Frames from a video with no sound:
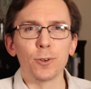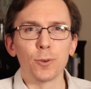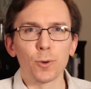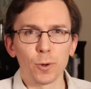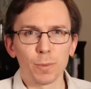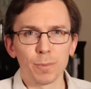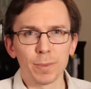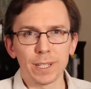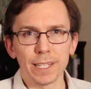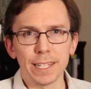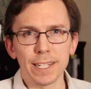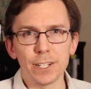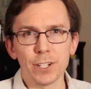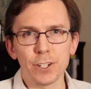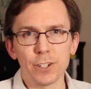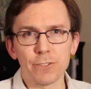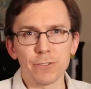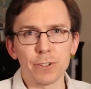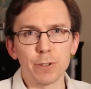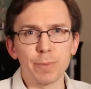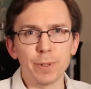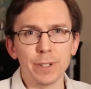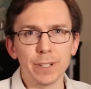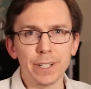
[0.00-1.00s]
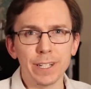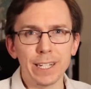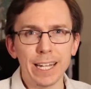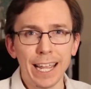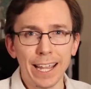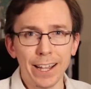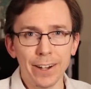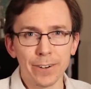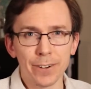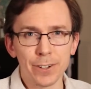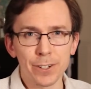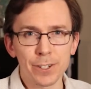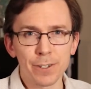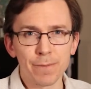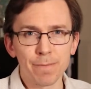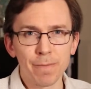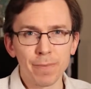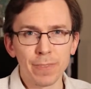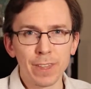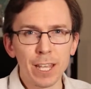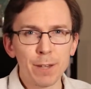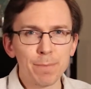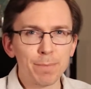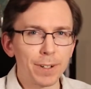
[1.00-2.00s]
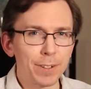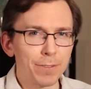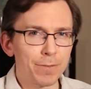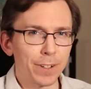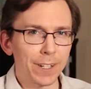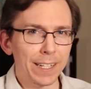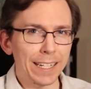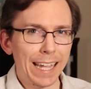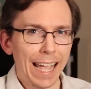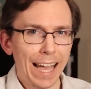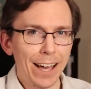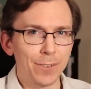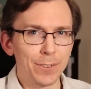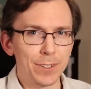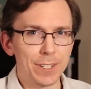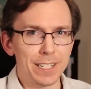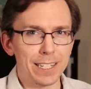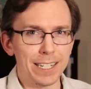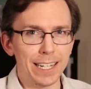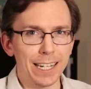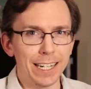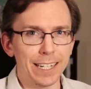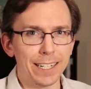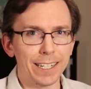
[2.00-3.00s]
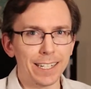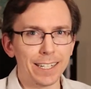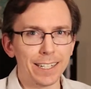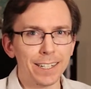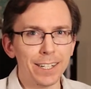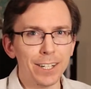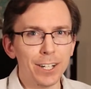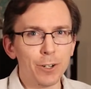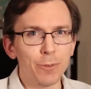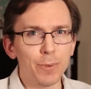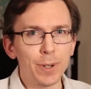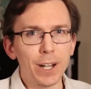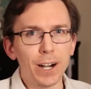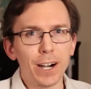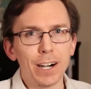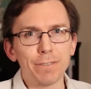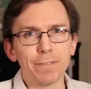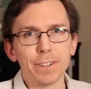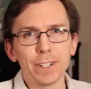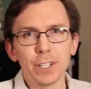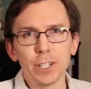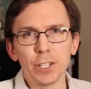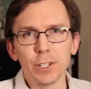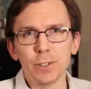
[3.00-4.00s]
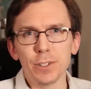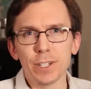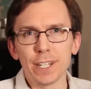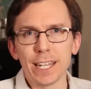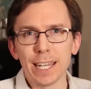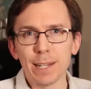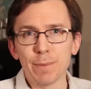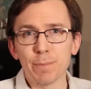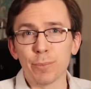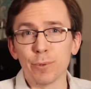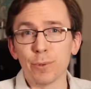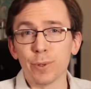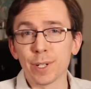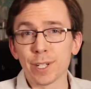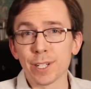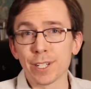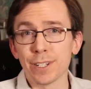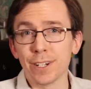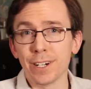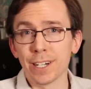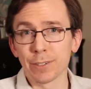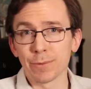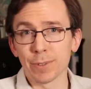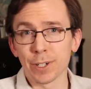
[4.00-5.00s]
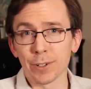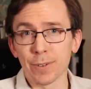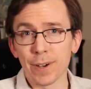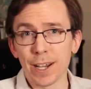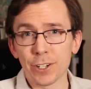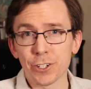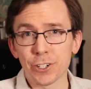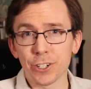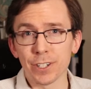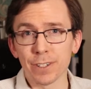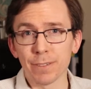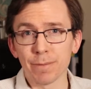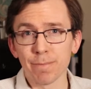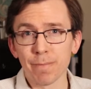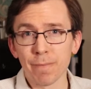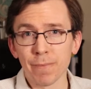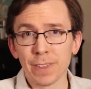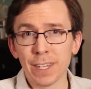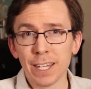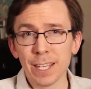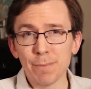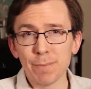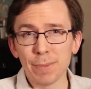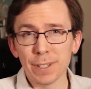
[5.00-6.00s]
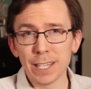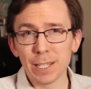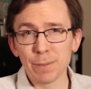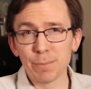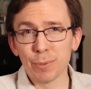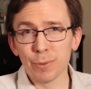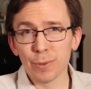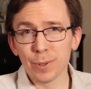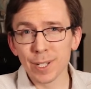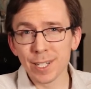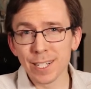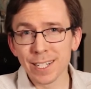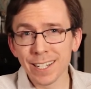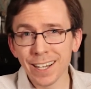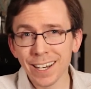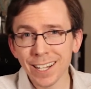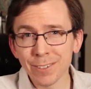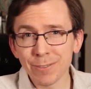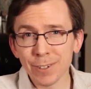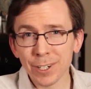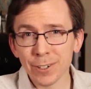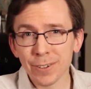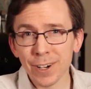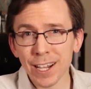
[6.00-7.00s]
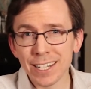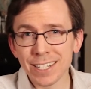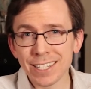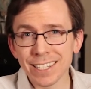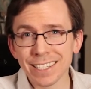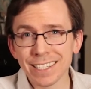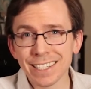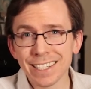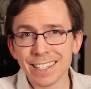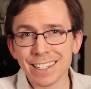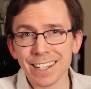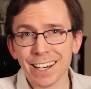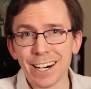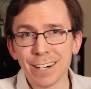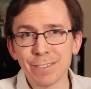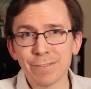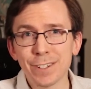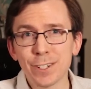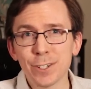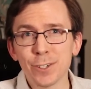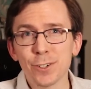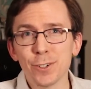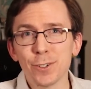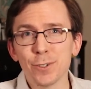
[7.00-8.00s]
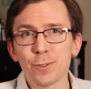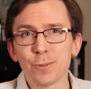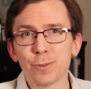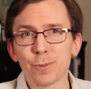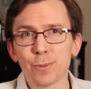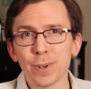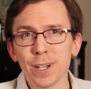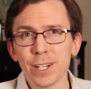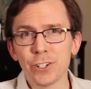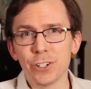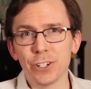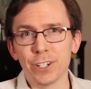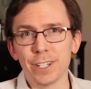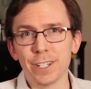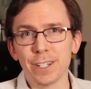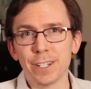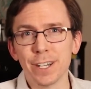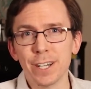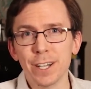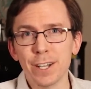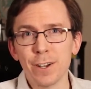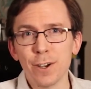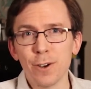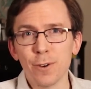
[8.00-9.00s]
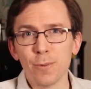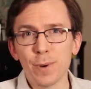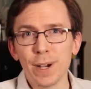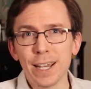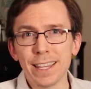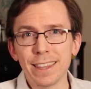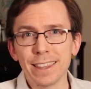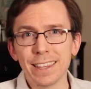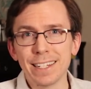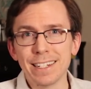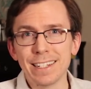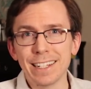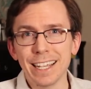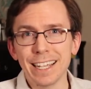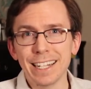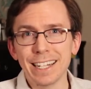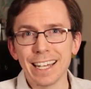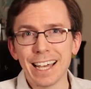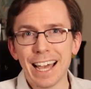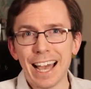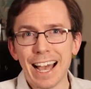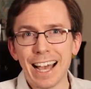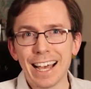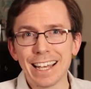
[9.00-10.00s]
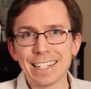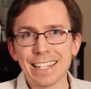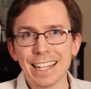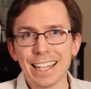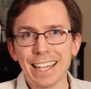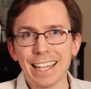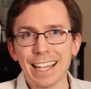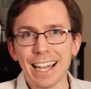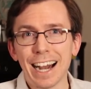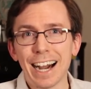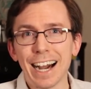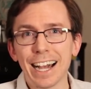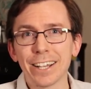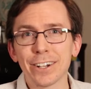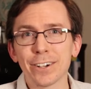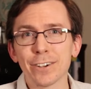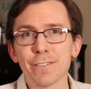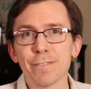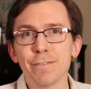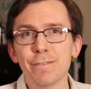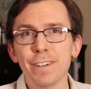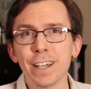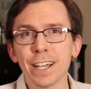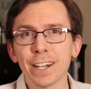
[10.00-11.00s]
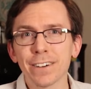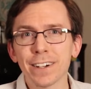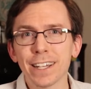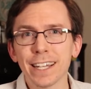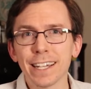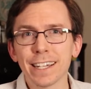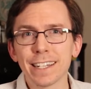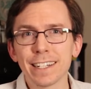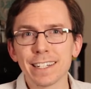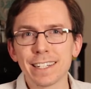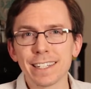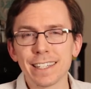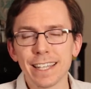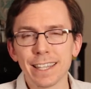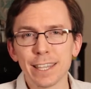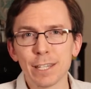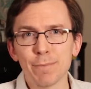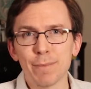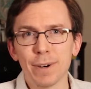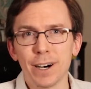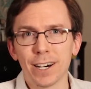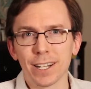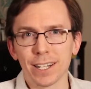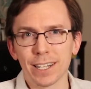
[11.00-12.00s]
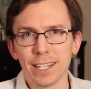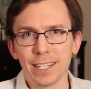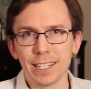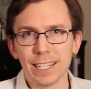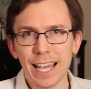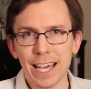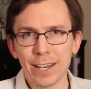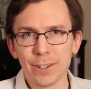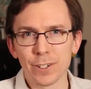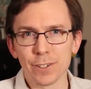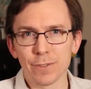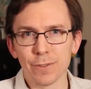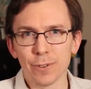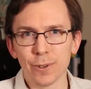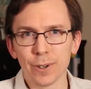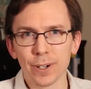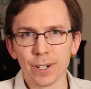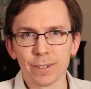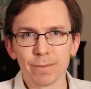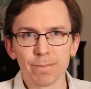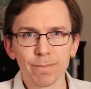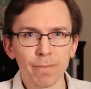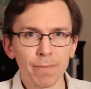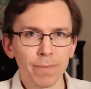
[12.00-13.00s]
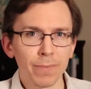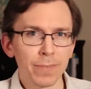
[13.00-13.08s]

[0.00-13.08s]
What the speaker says: normally distributed errors. But for counts data, we often use a Poisson regression. But the Poisson regression is often too rigid when the data has a higher variance than the model allows for.